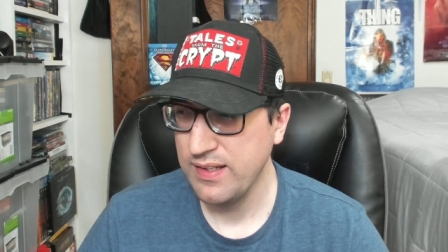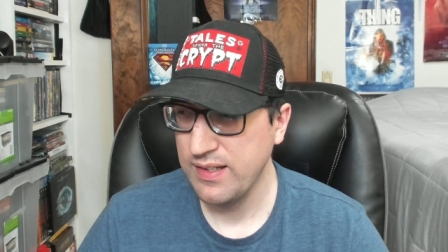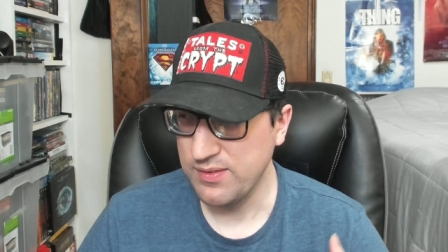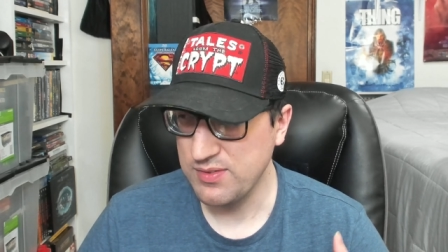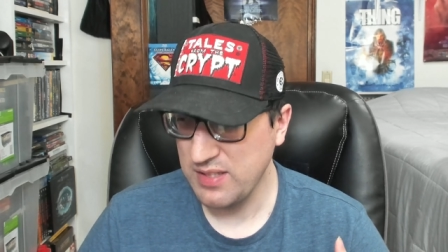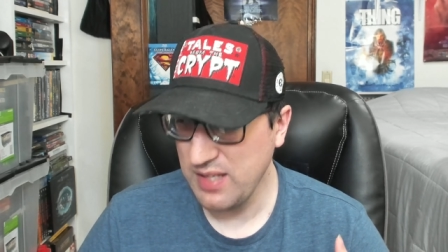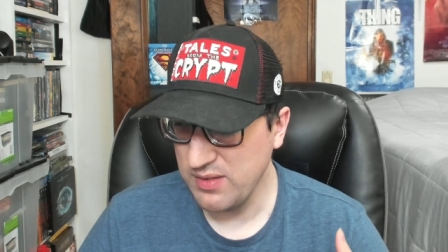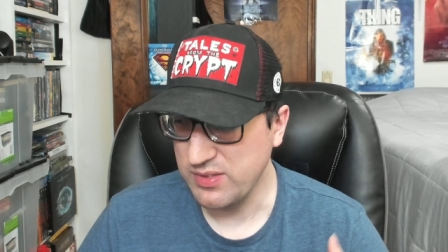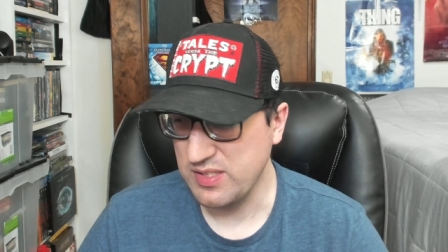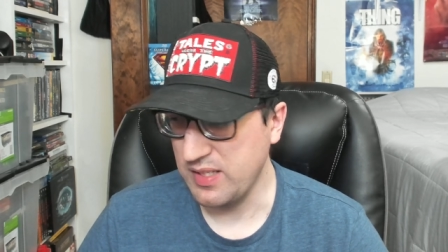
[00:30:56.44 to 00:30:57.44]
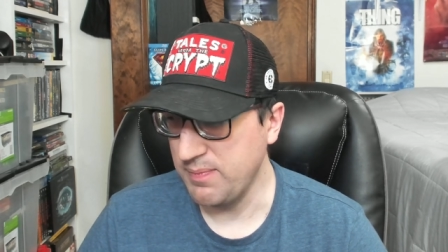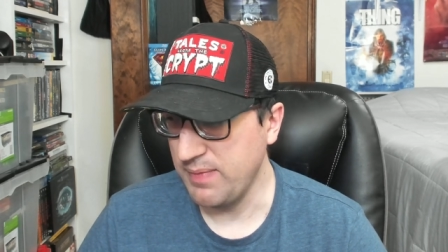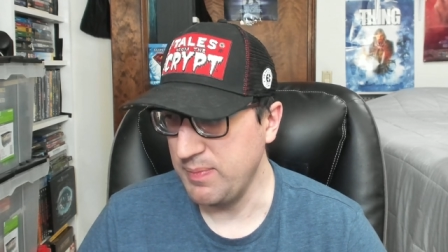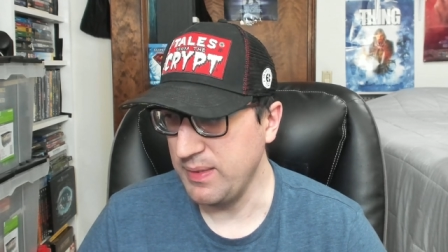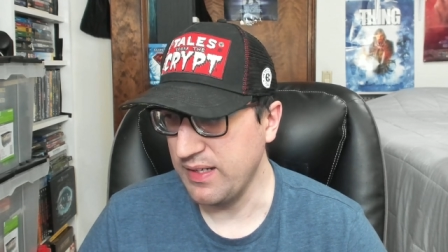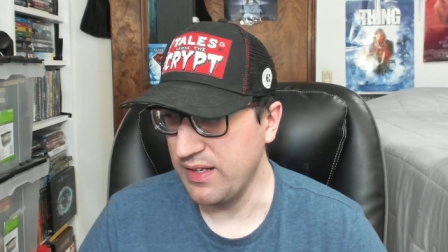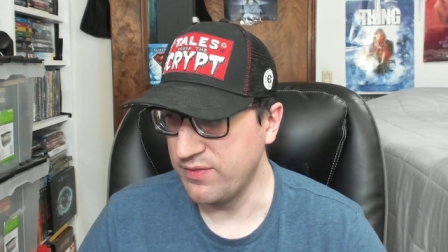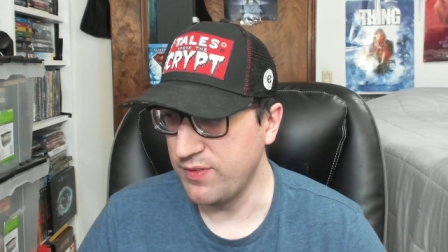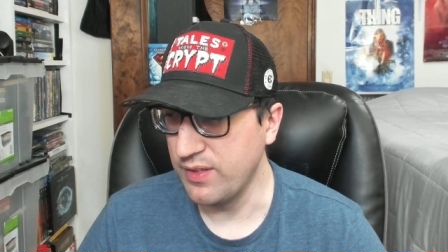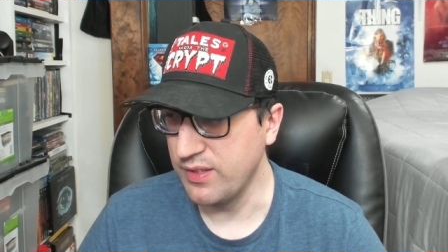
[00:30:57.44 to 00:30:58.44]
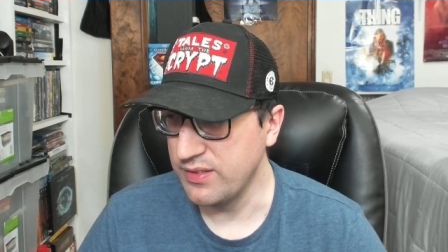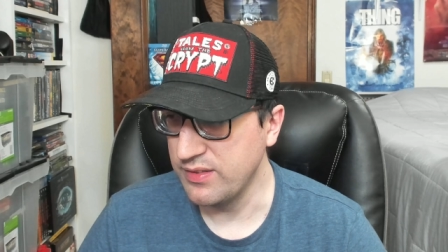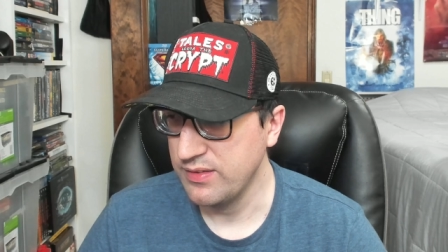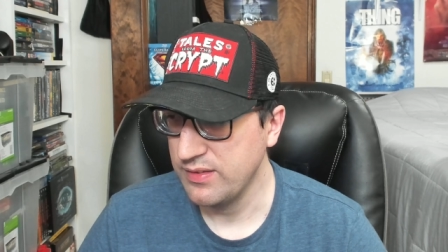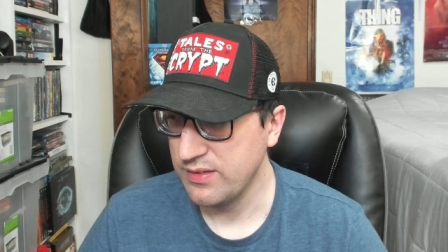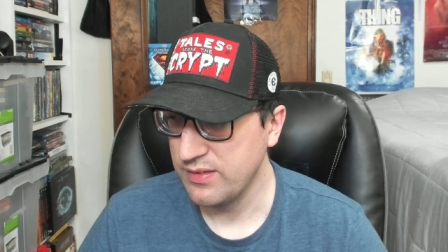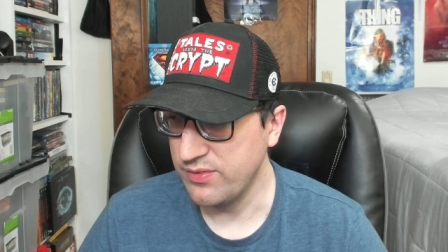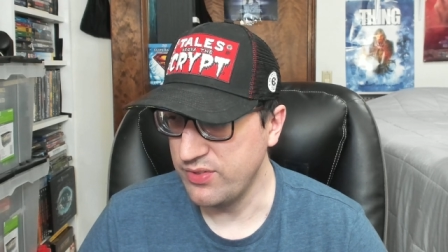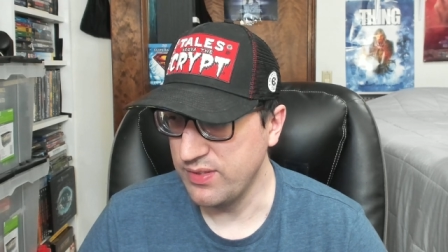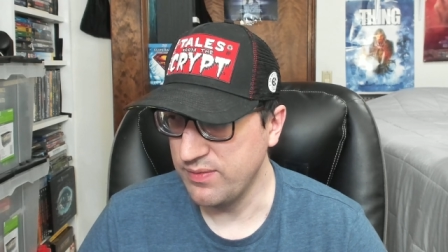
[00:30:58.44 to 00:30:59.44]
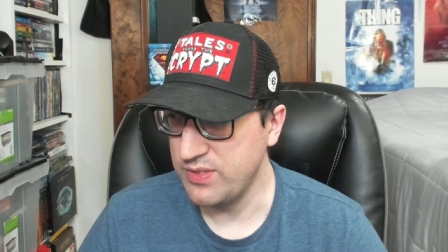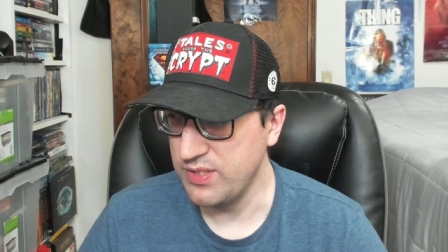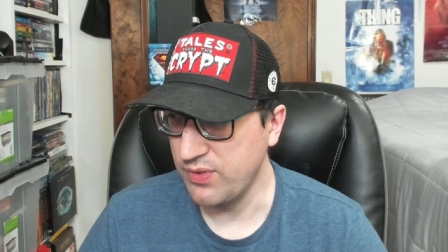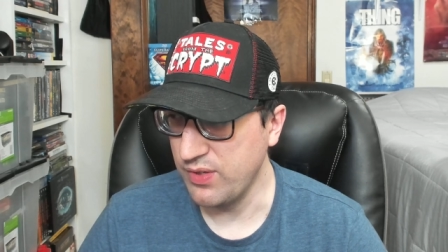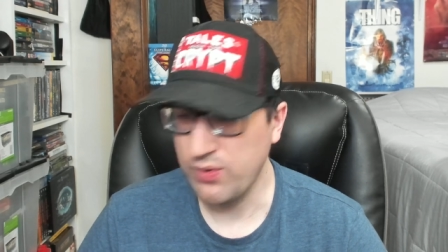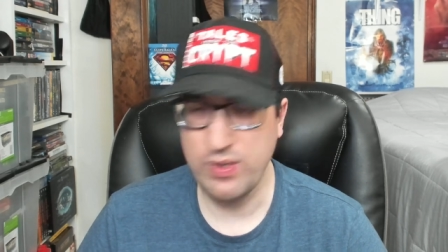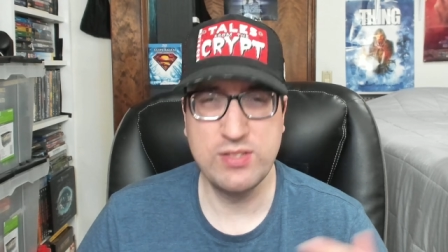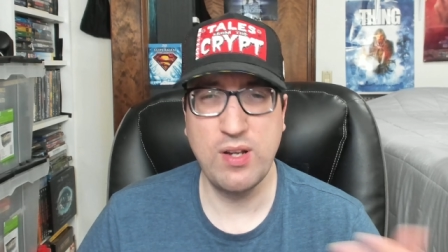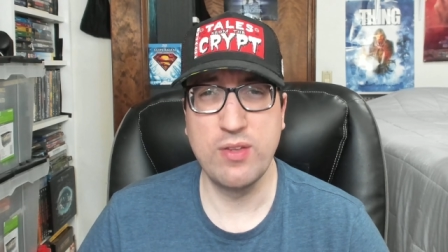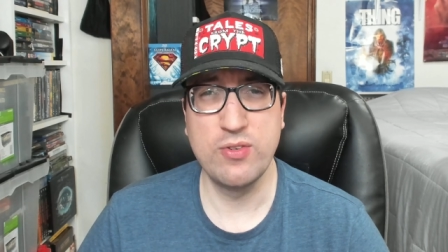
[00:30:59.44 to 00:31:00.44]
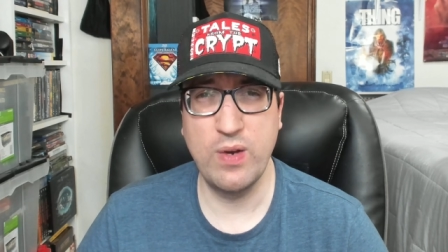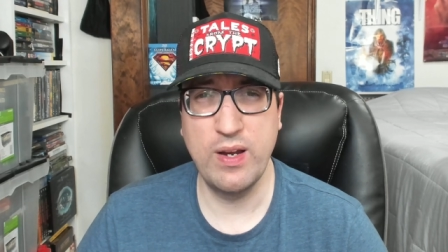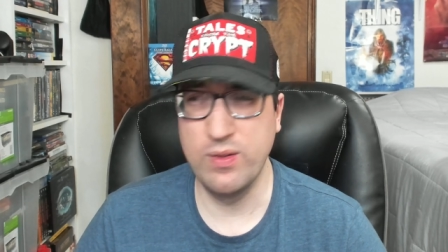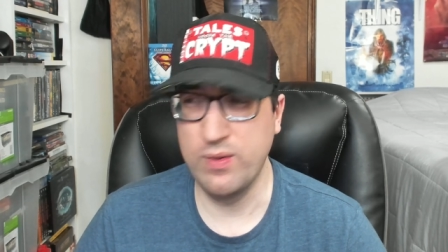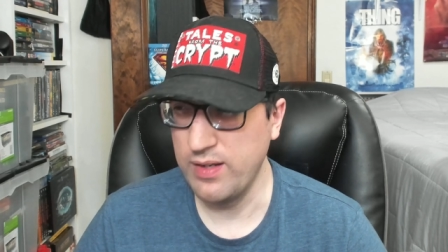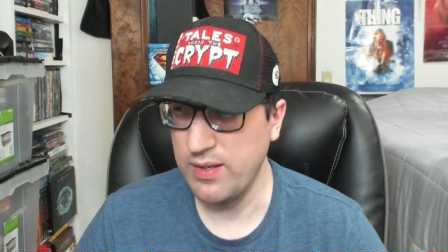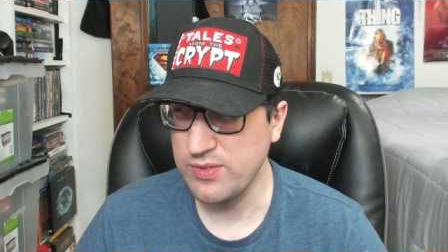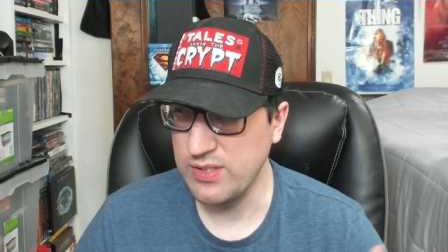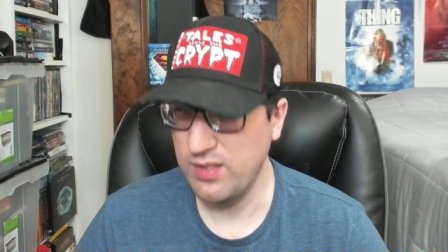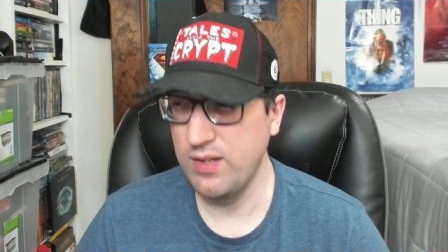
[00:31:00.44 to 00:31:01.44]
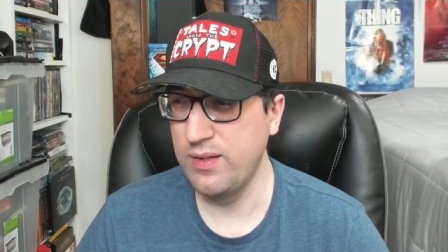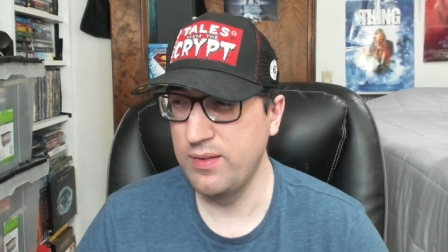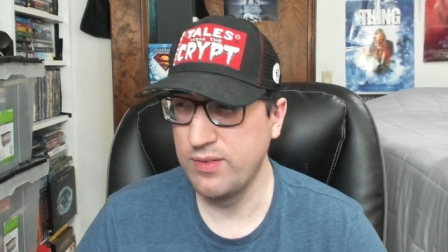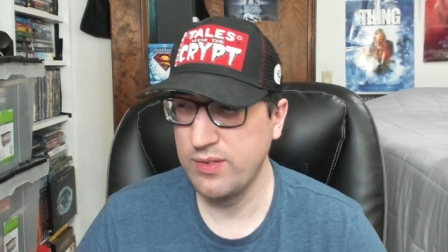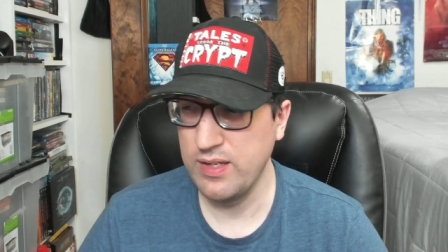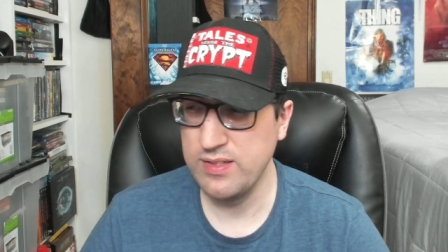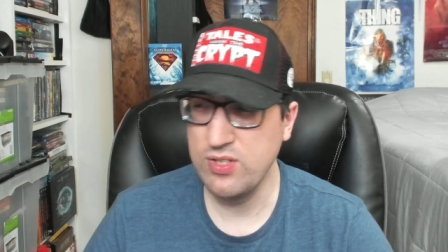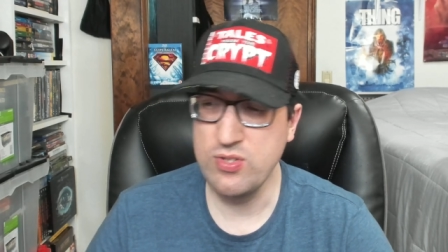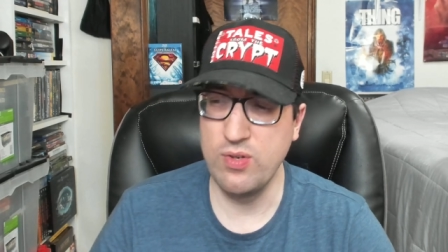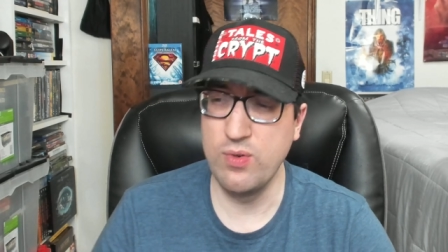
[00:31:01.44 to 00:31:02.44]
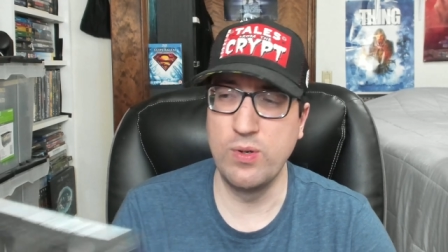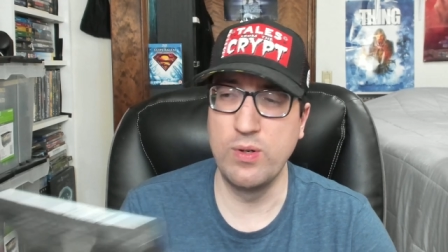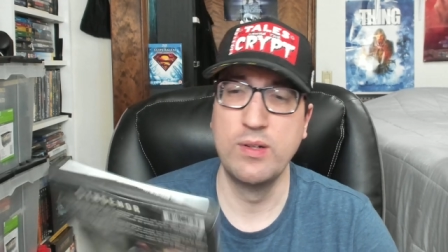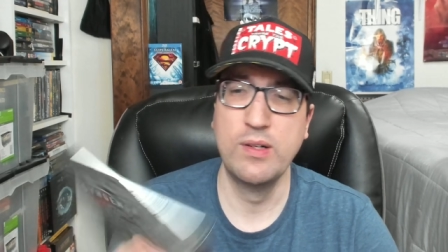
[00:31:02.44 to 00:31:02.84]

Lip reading: And I was like, that looks like it might be kind of fun or different. Or I saw the trailer and I was like, oh, okay, Singenor.